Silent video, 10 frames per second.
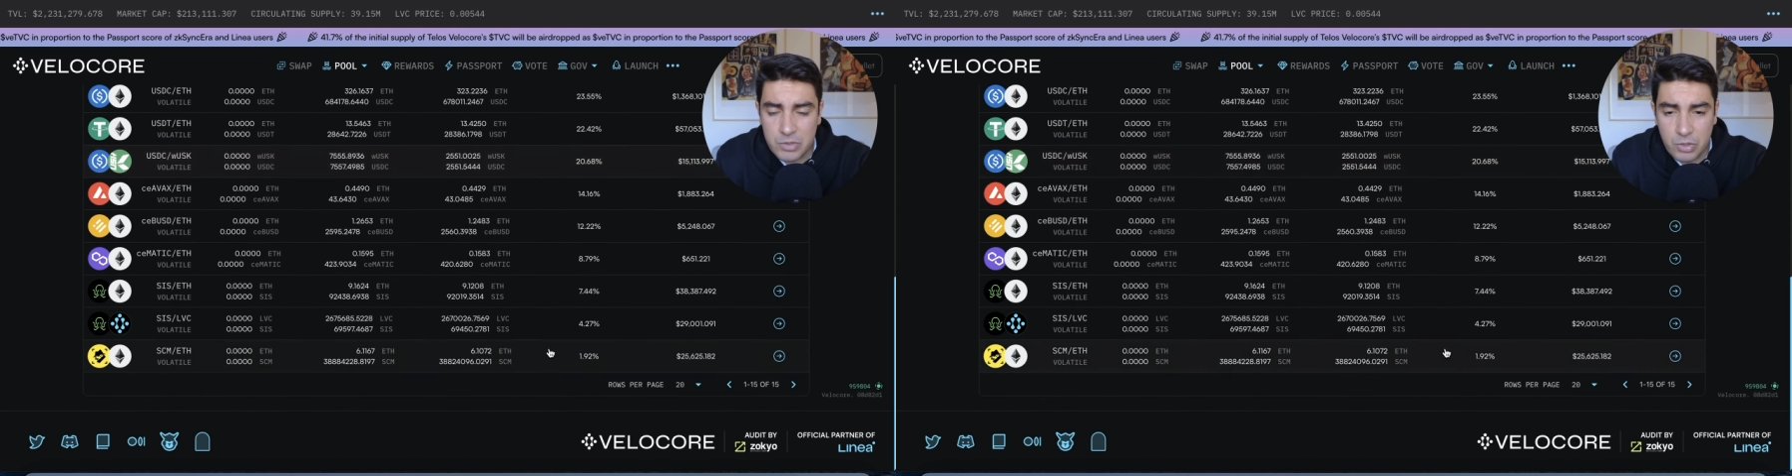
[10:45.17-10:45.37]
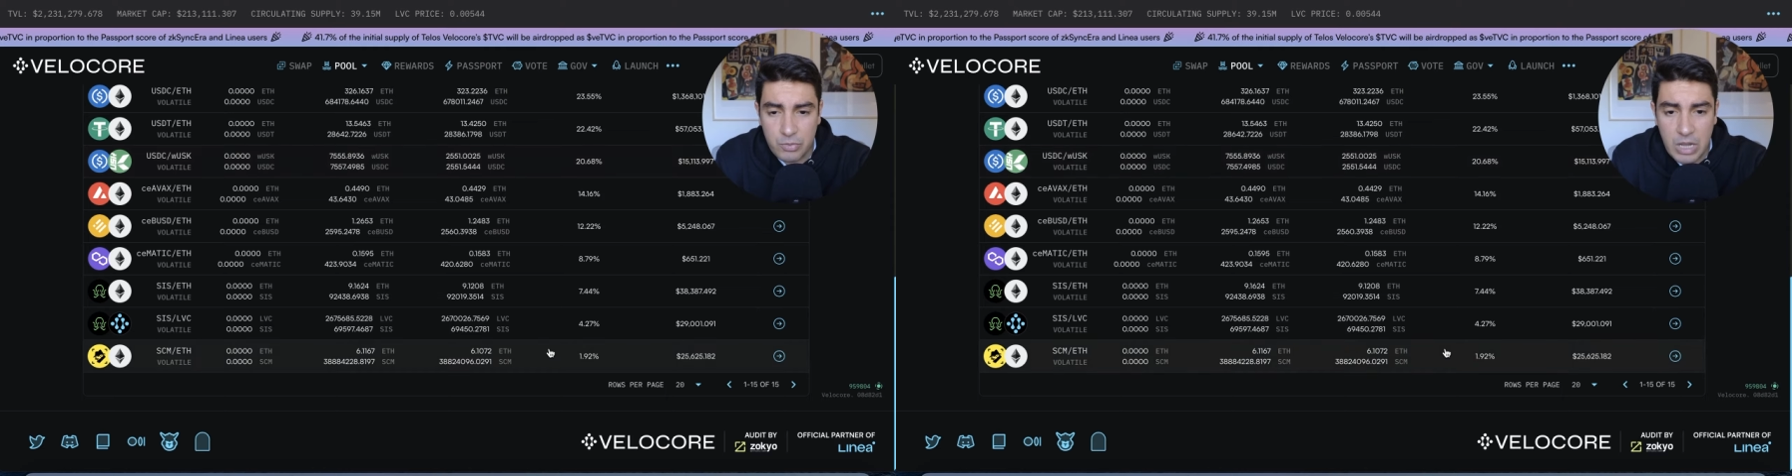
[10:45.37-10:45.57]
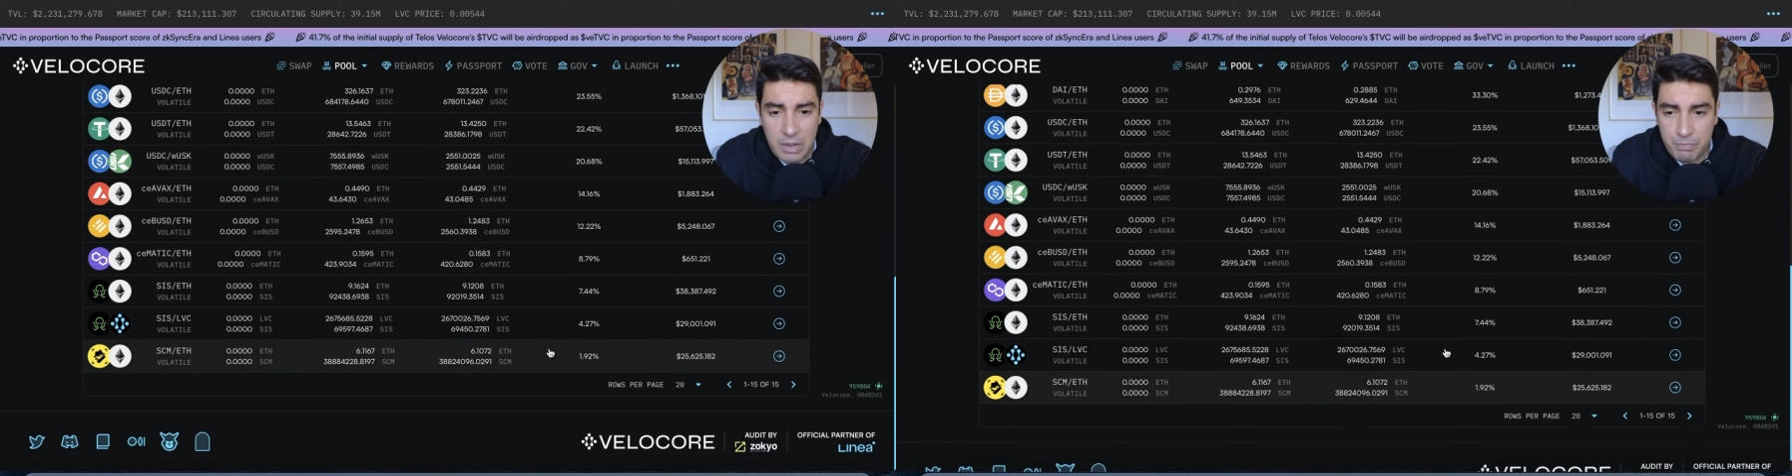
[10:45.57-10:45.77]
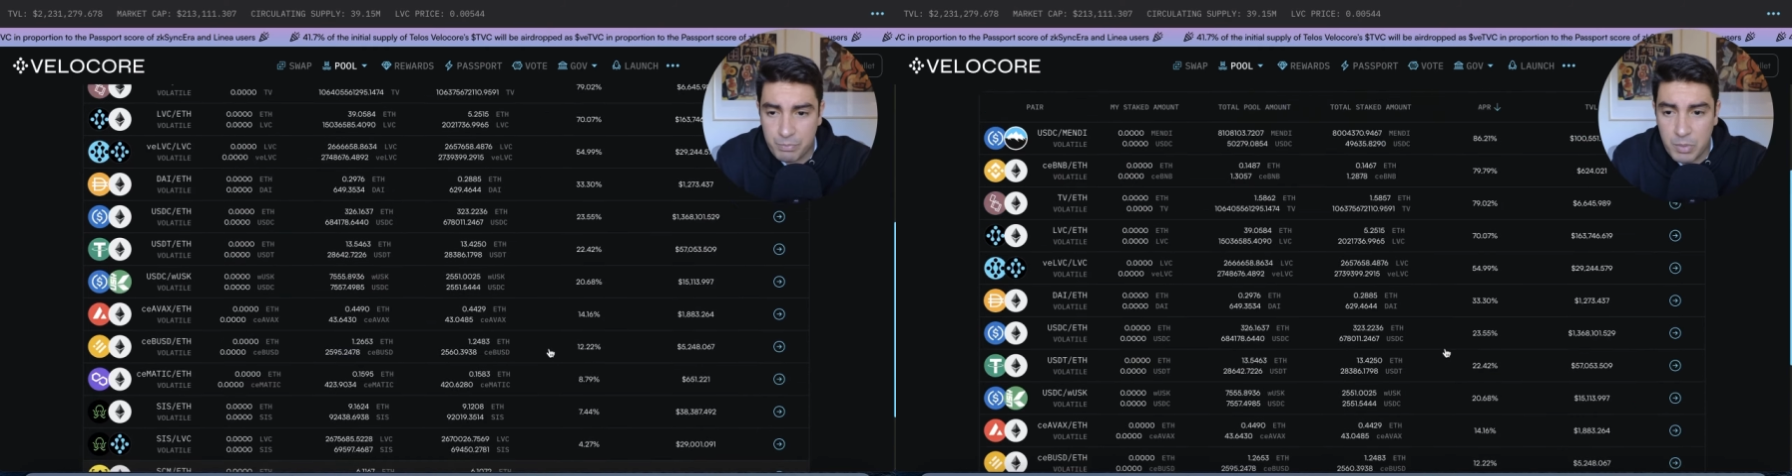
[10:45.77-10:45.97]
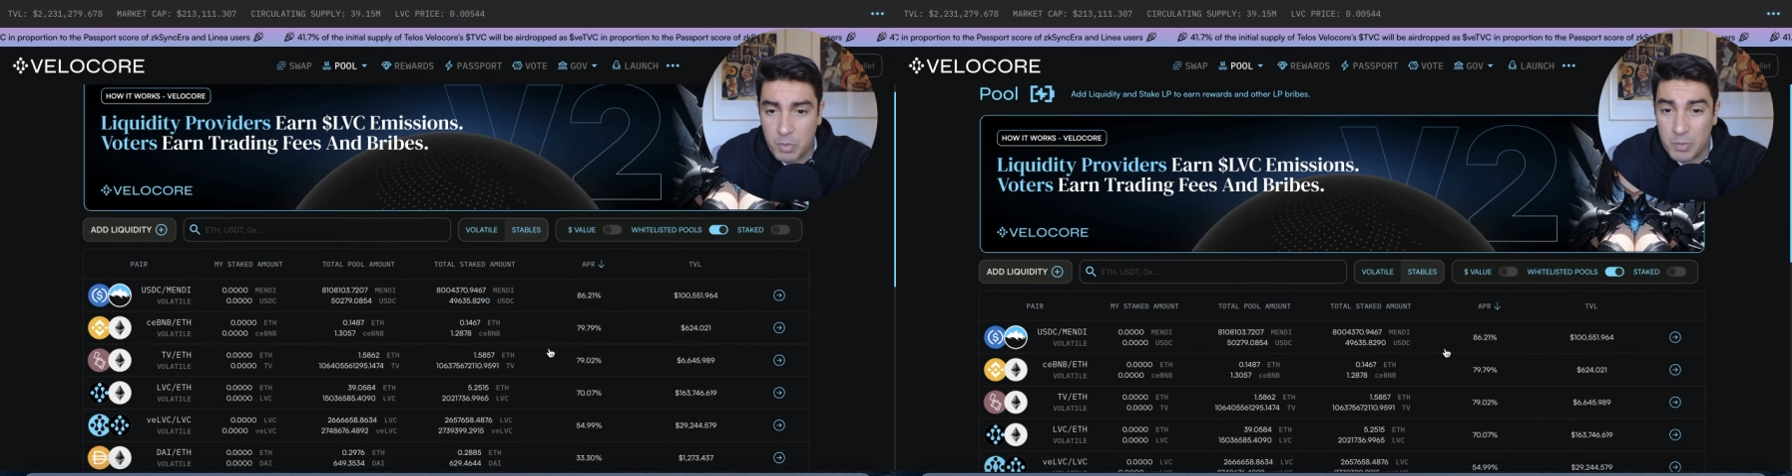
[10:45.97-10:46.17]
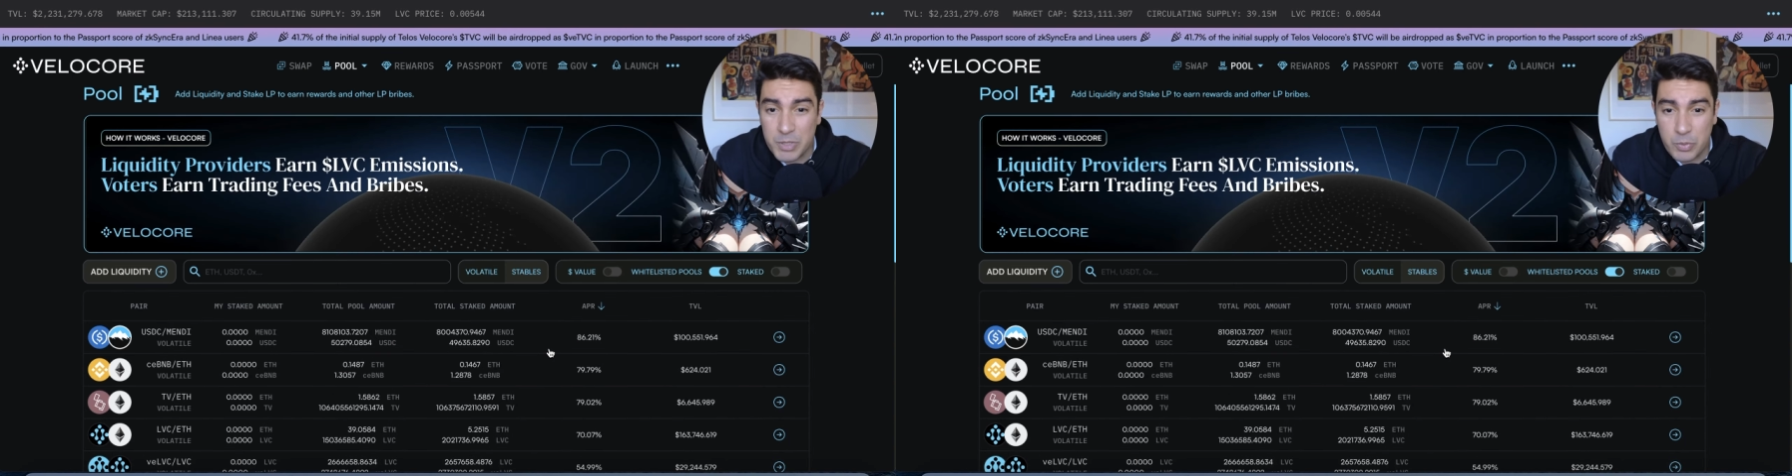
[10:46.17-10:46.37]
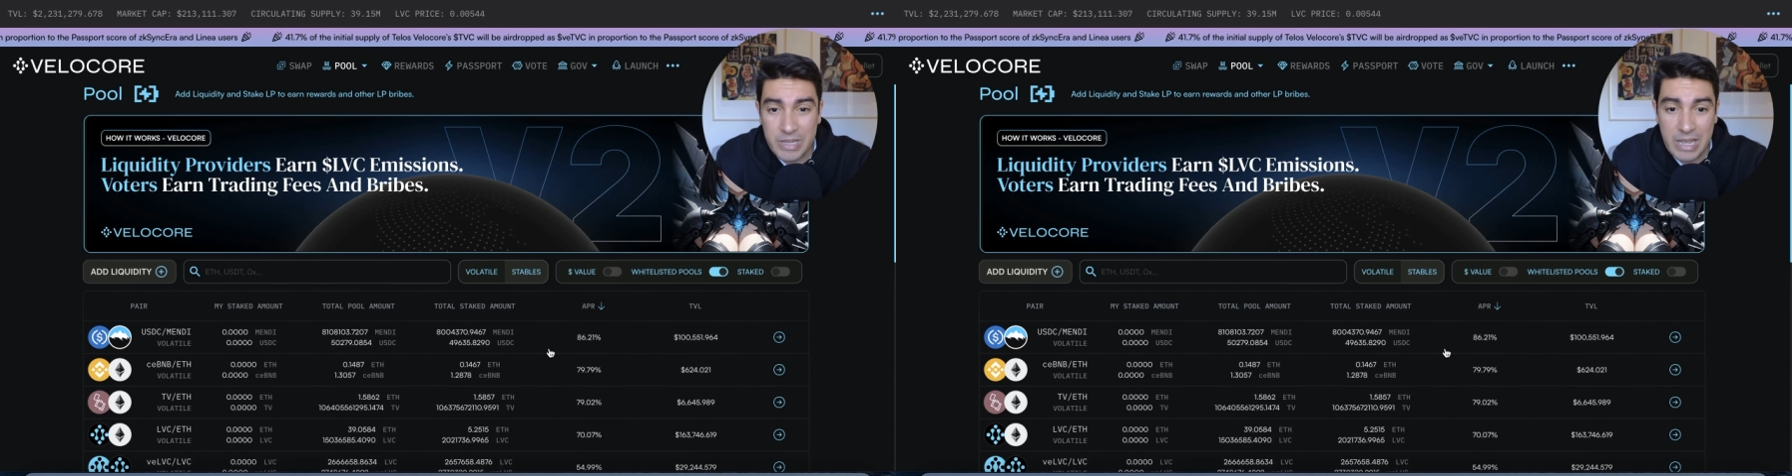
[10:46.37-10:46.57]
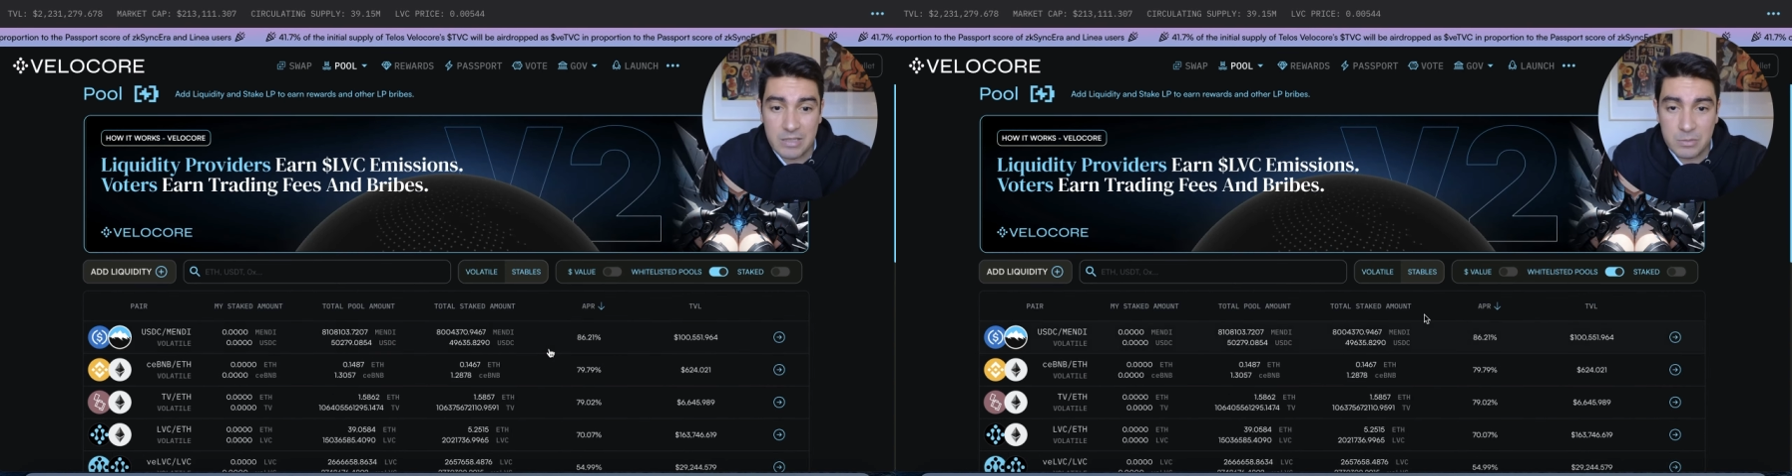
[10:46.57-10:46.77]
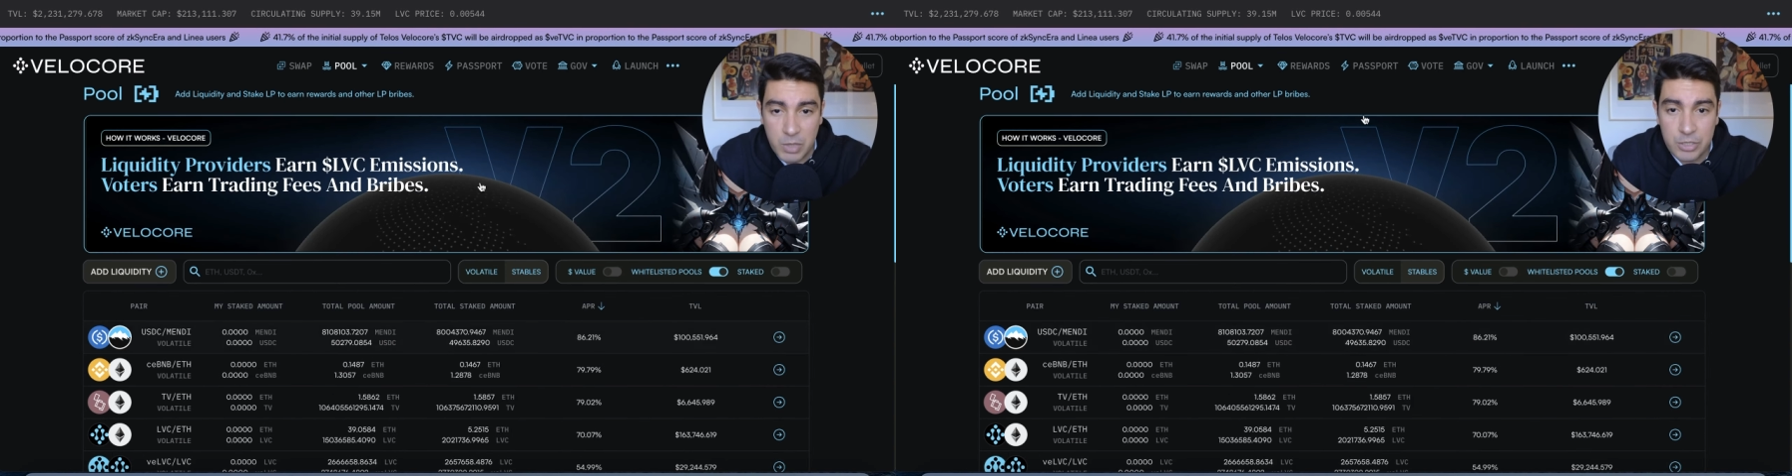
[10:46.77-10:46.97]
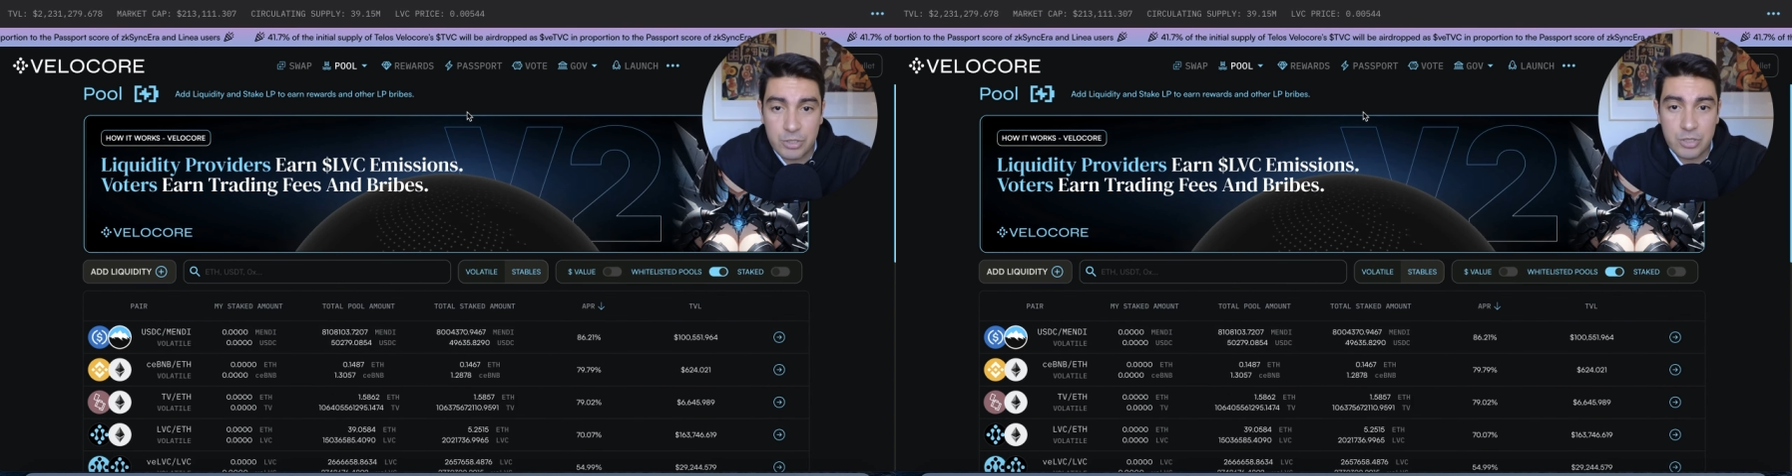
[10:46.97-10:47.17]
so I probably won't be doing as
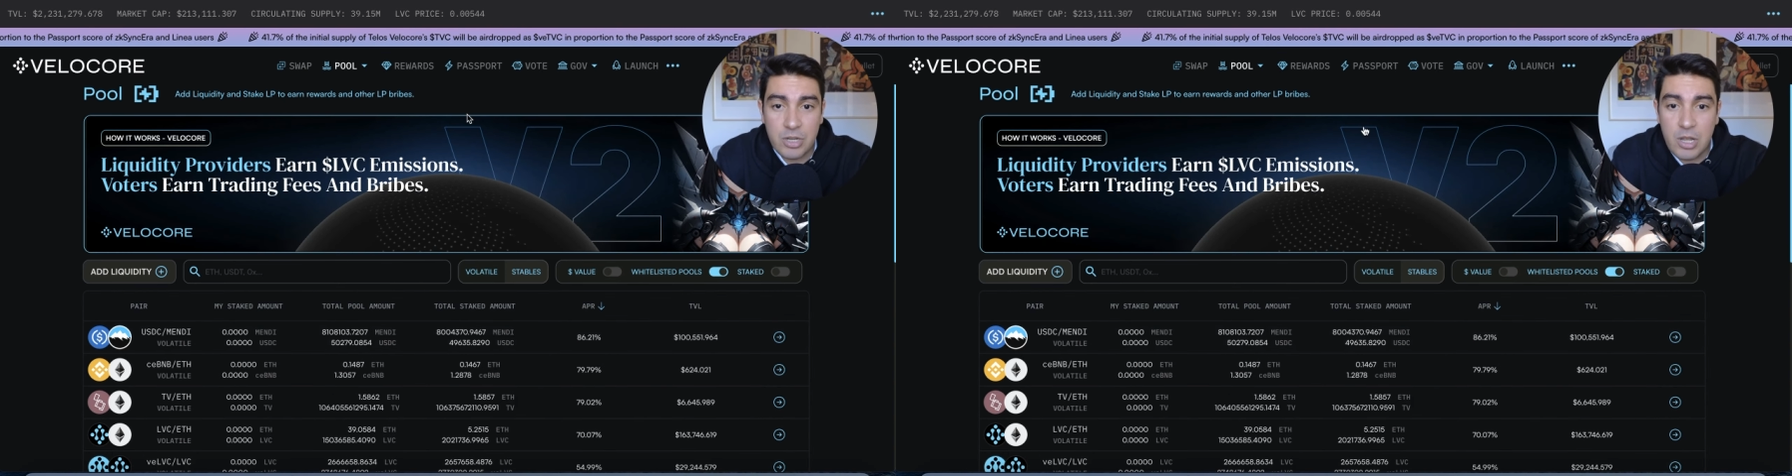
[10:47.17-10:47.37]
much,